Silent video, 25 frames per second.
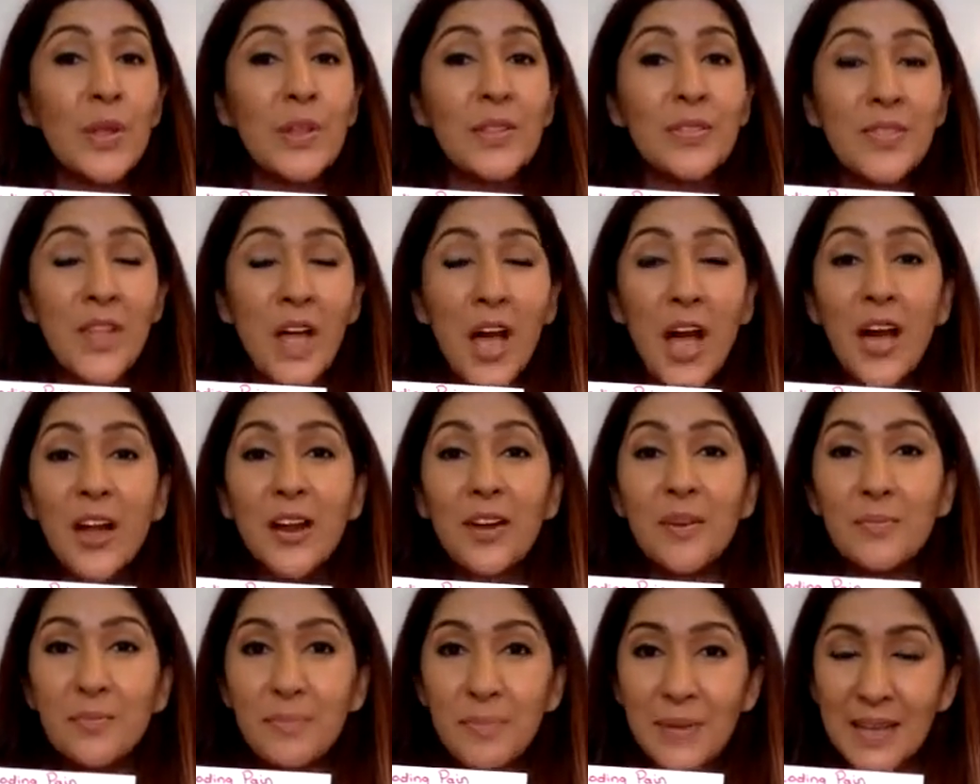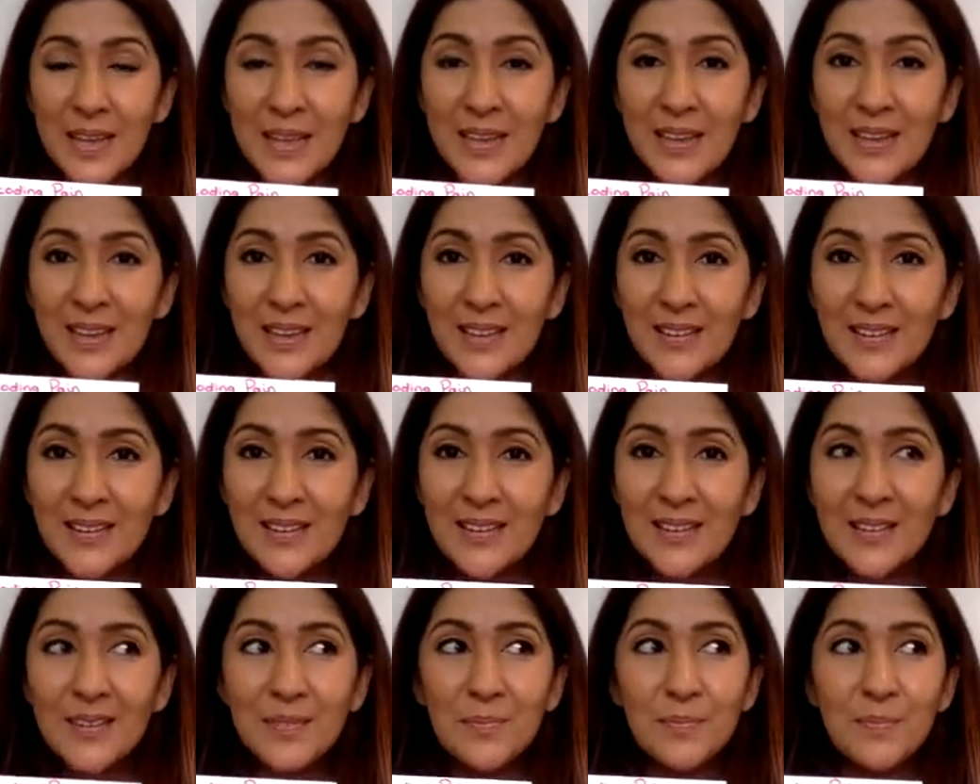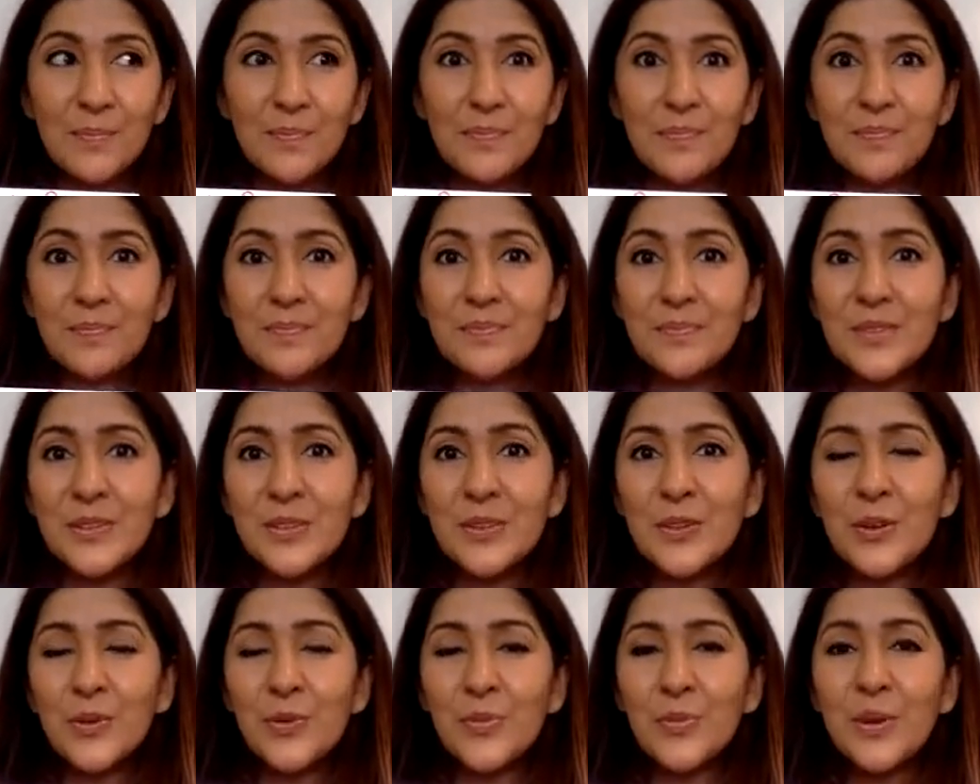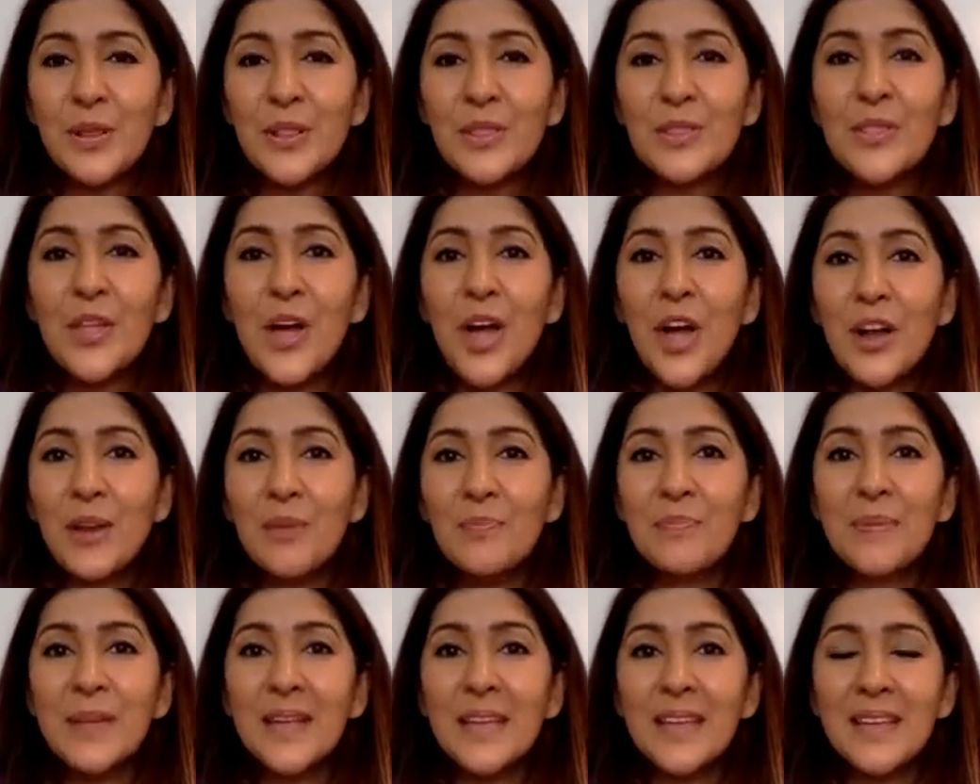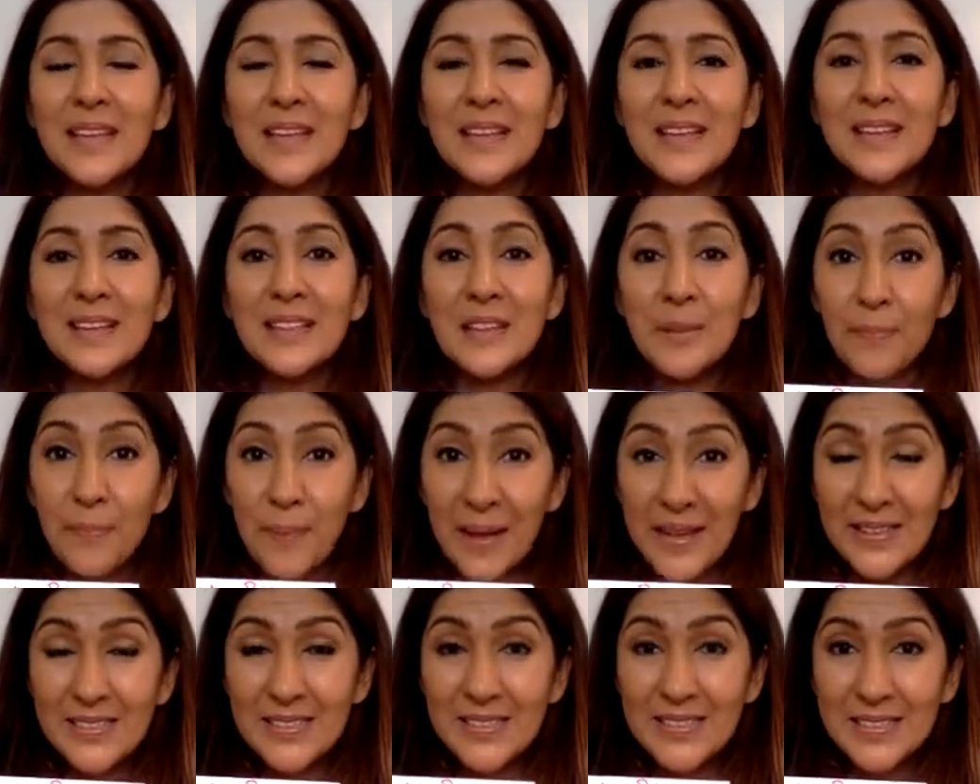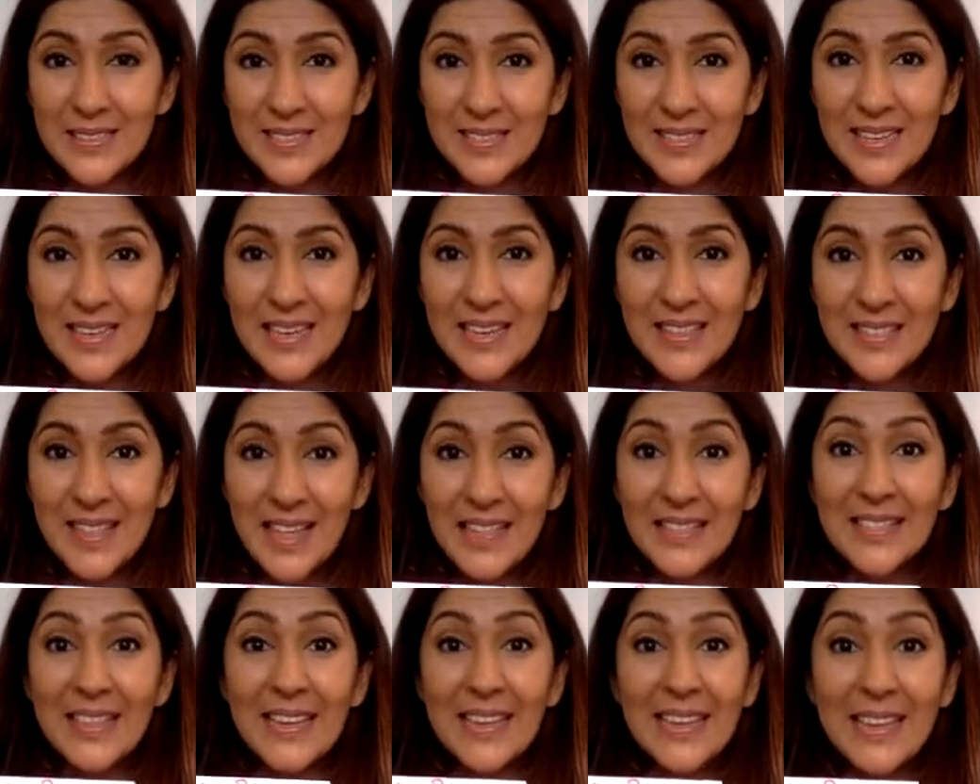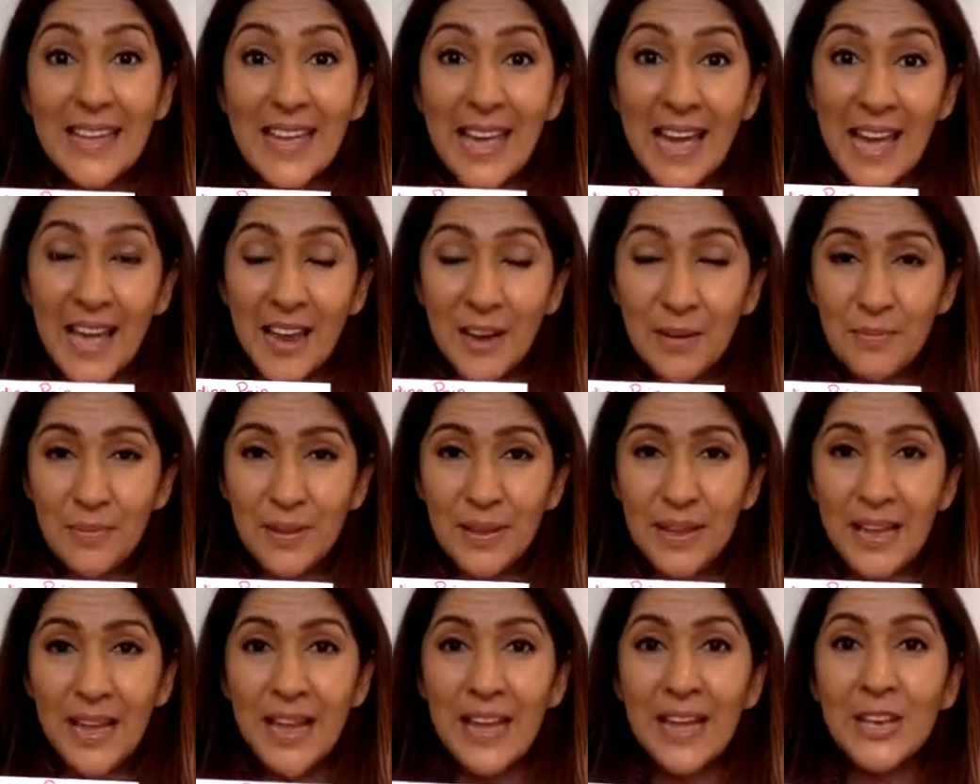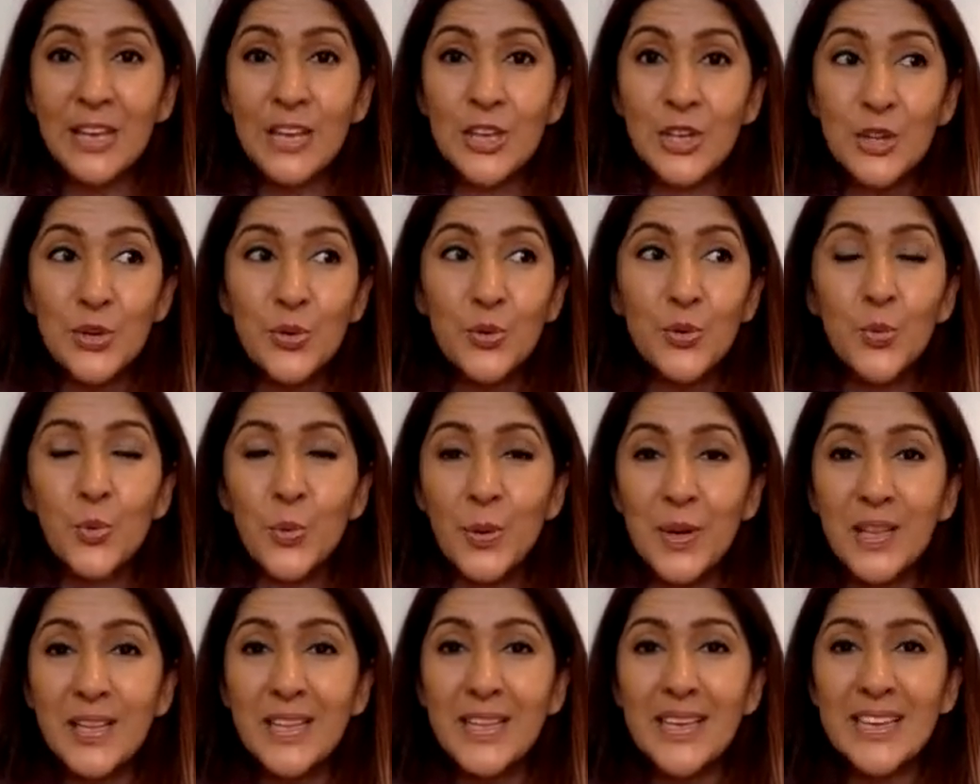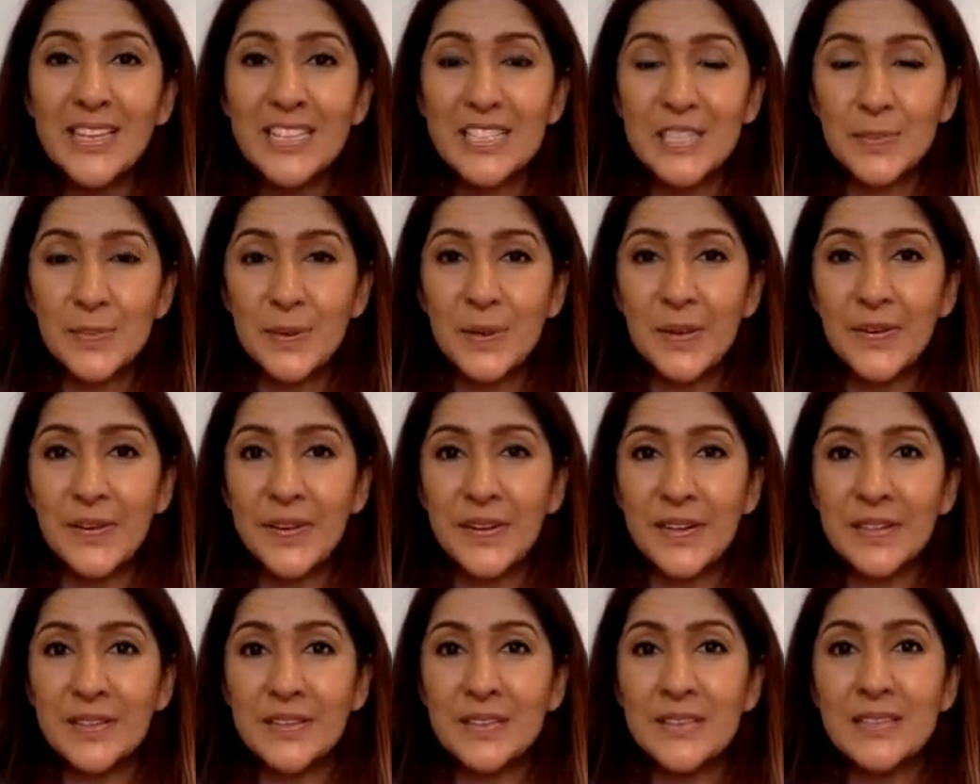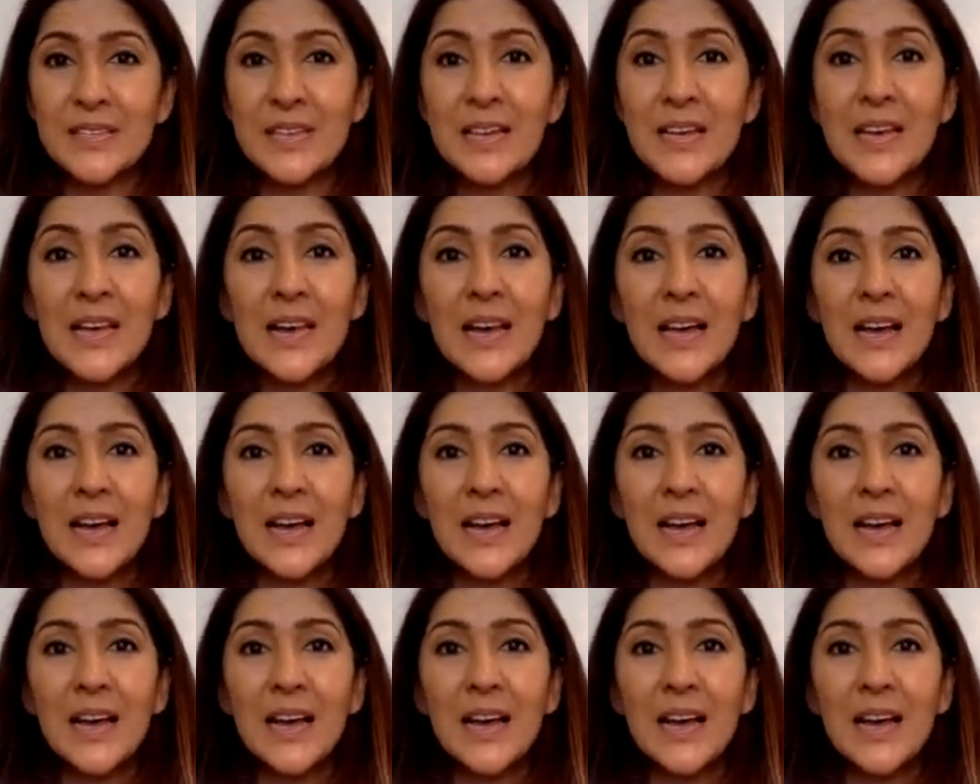will not be, will not be the best that they can be, and you will experience